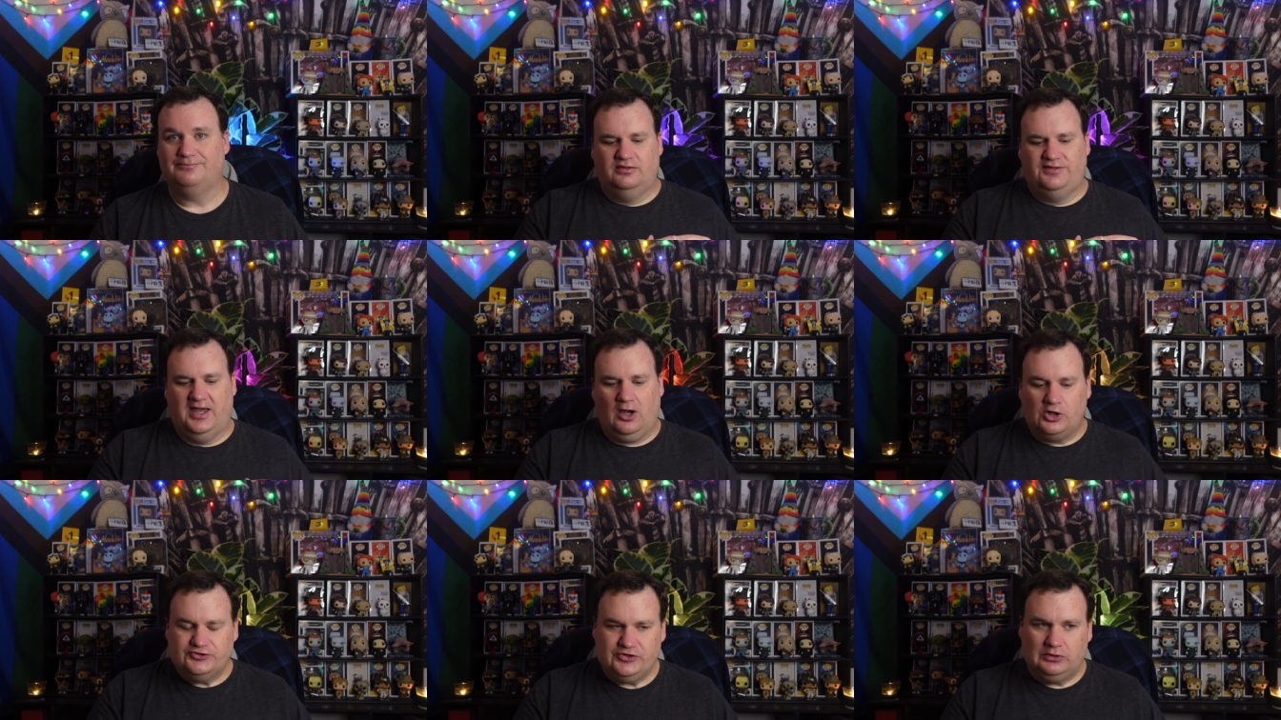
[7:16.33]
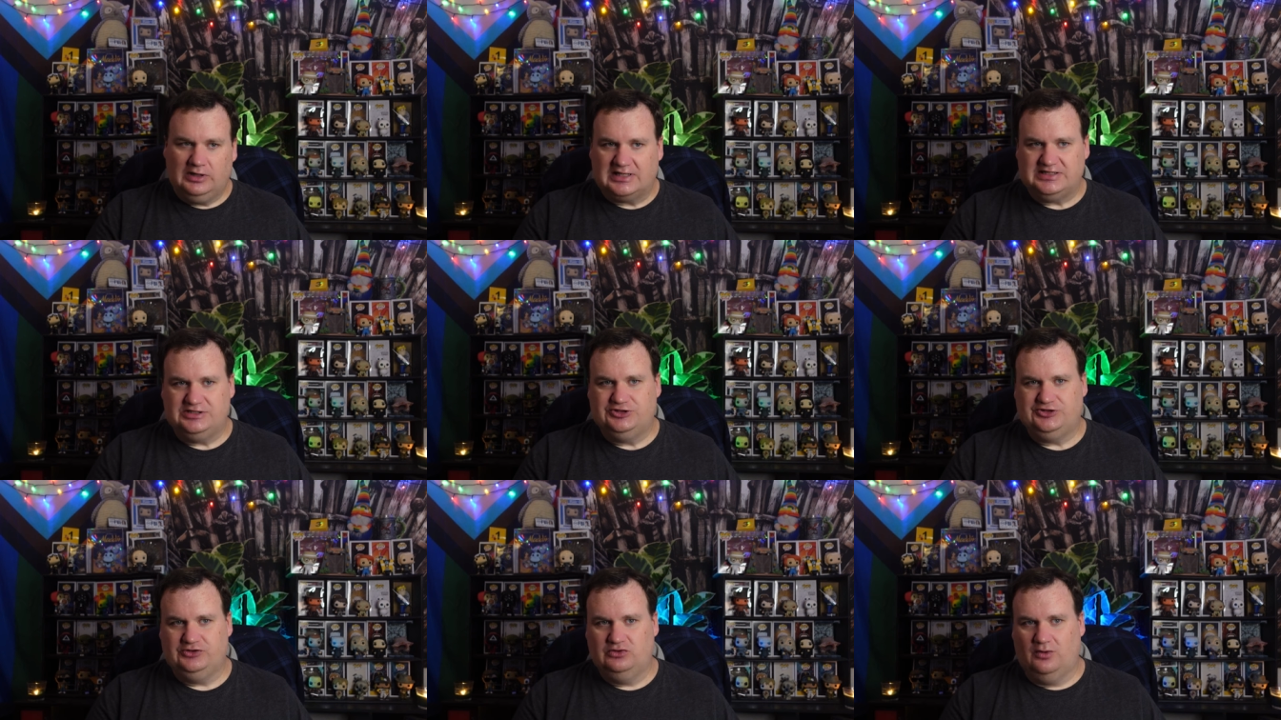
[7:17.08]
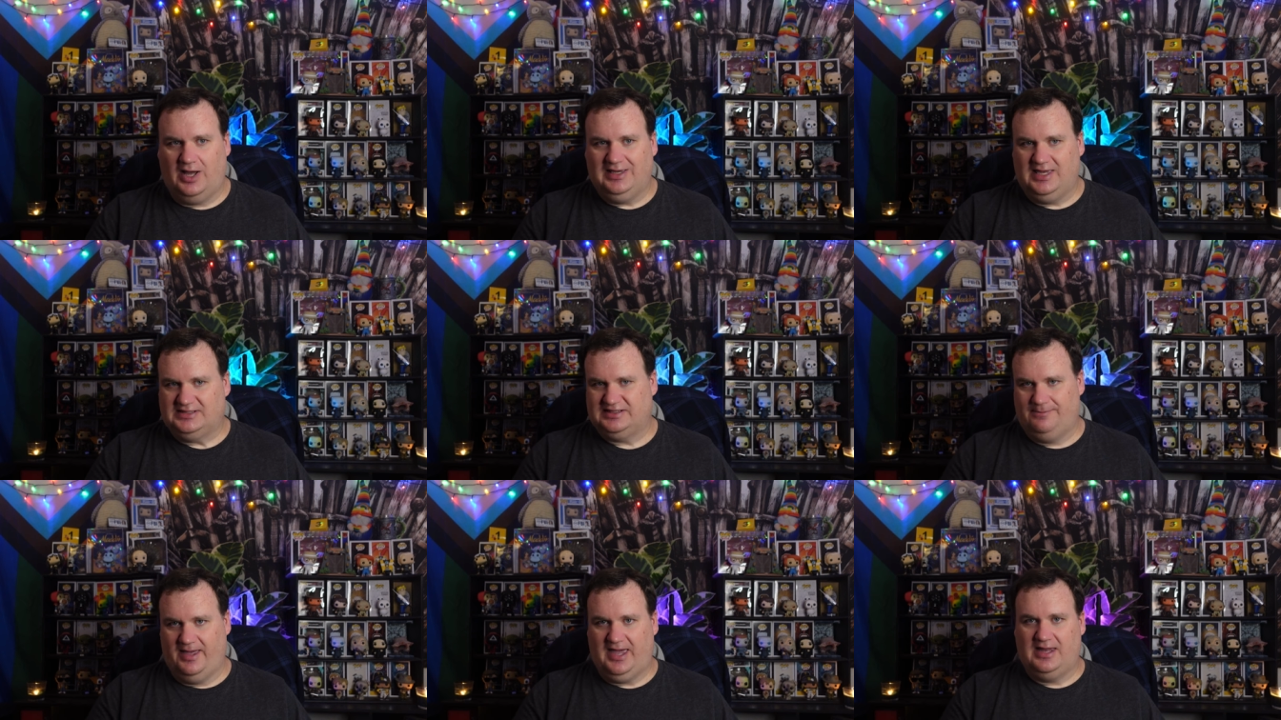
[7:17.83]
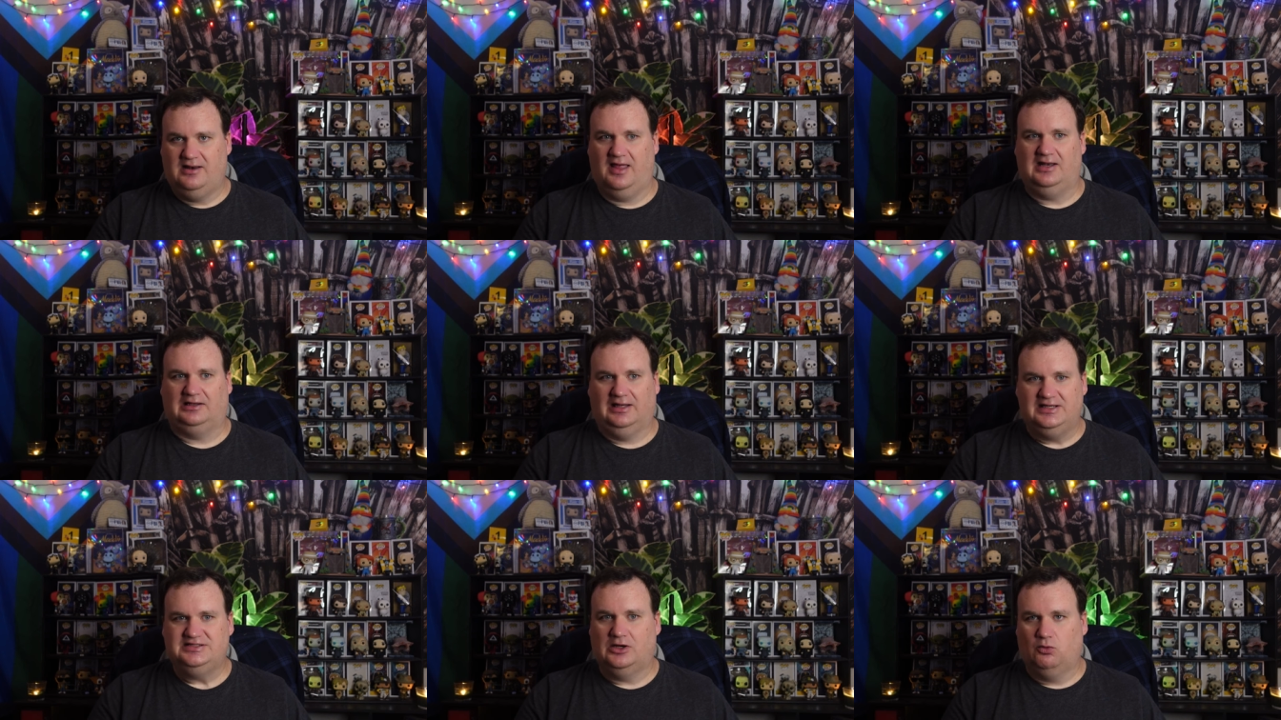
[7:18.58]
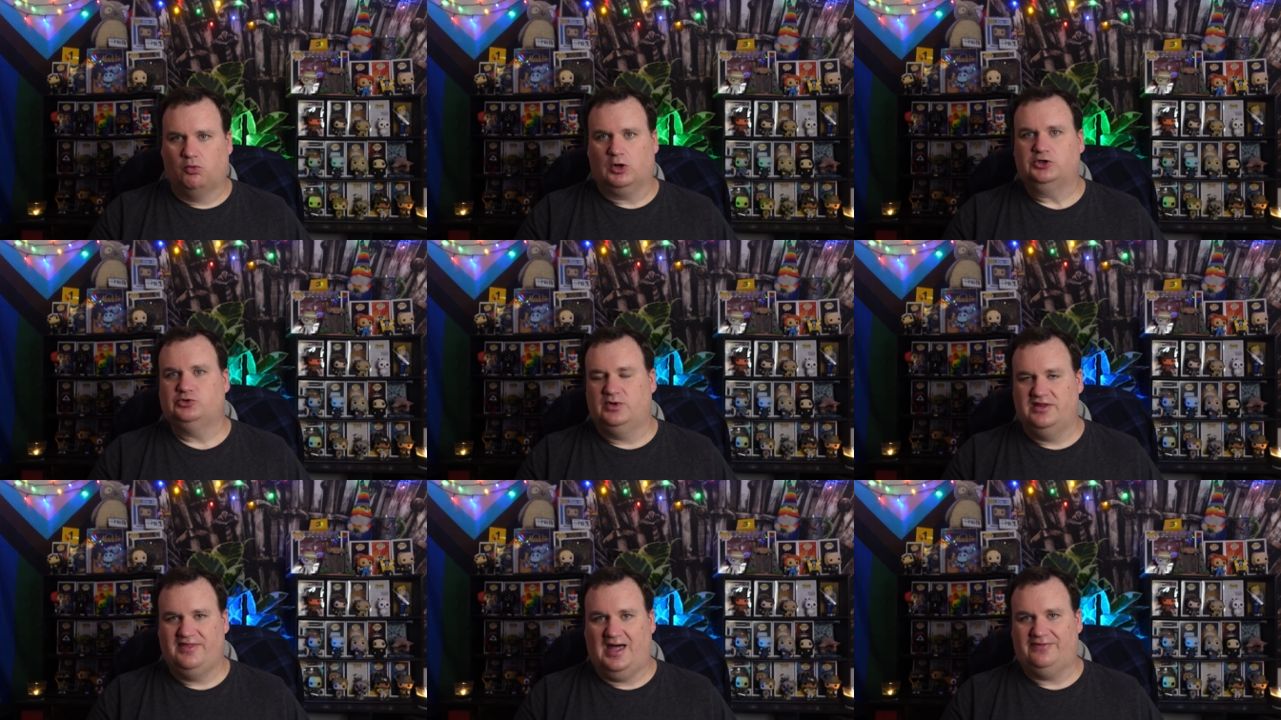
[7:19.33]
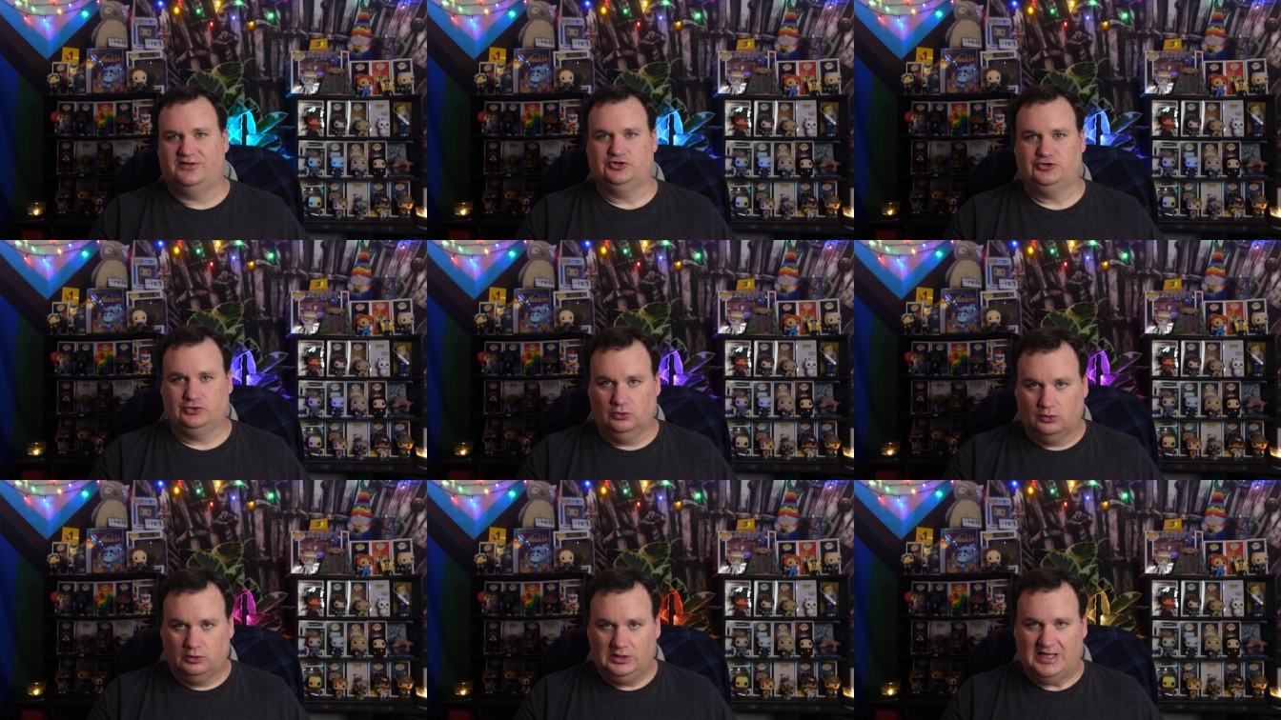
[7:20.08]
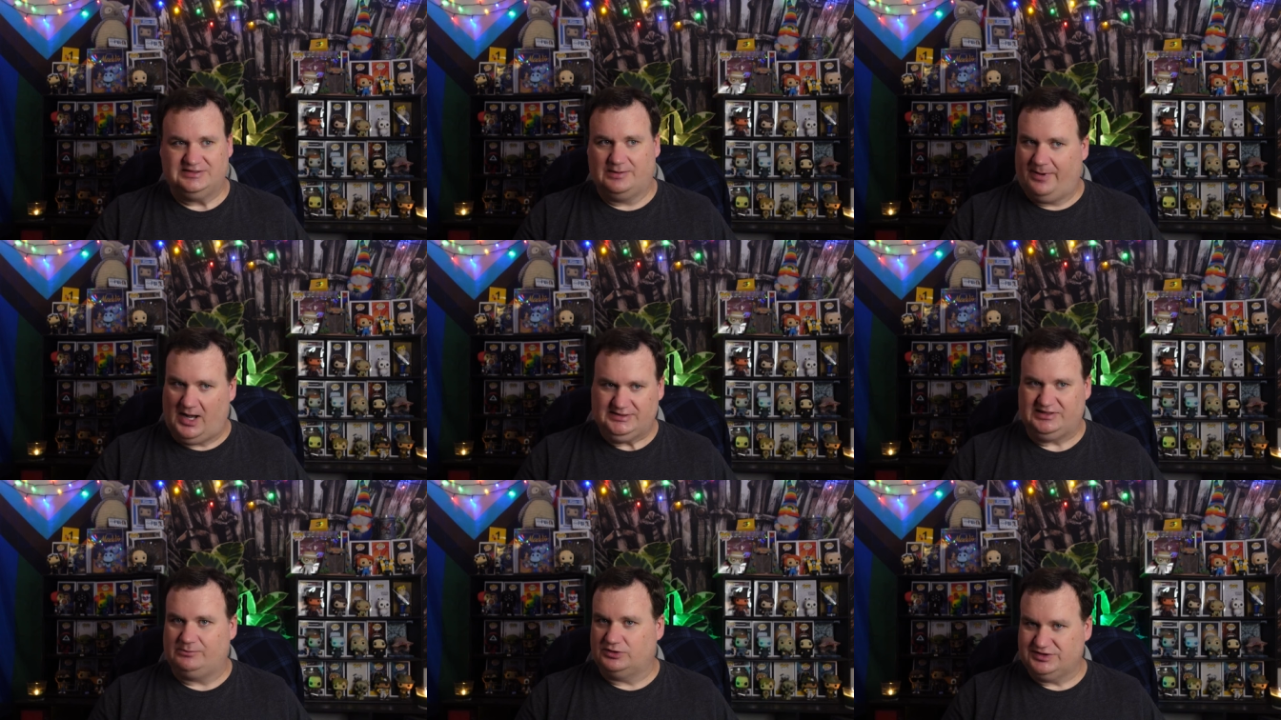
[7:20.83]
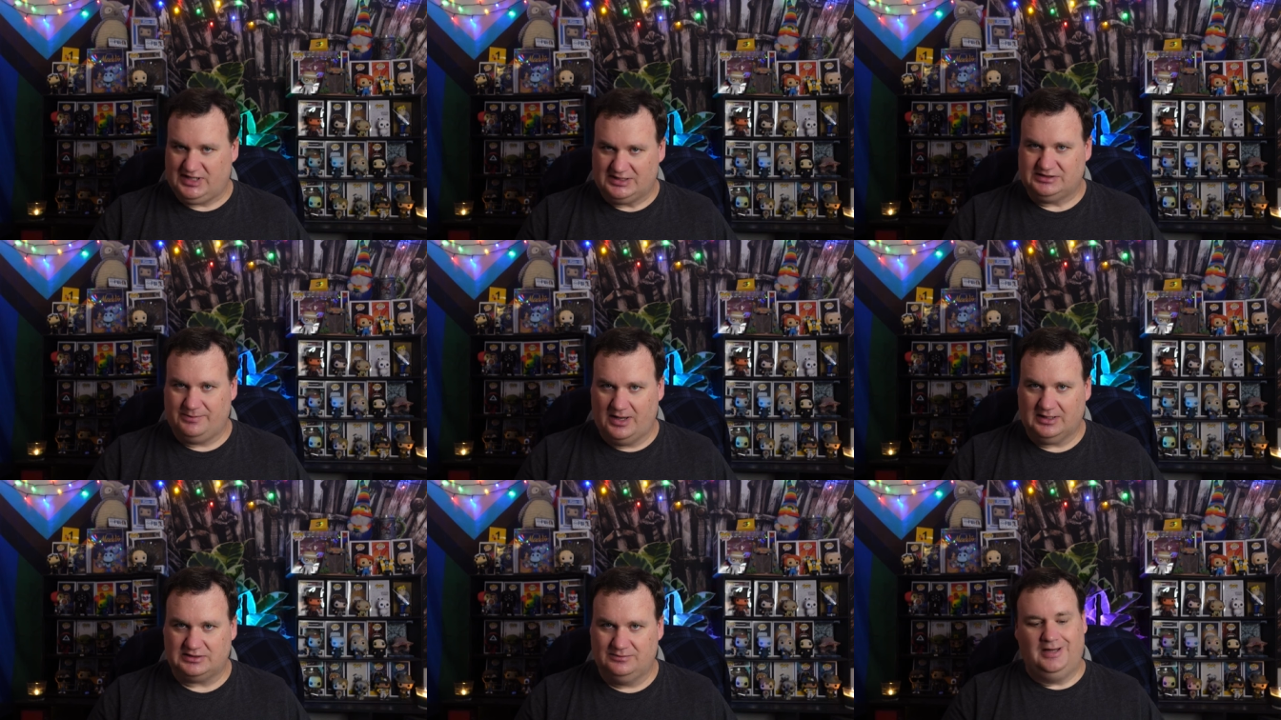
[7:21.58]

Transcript: They also looked into, I guess, a man that Lynda worked with at the school as a possible suspect.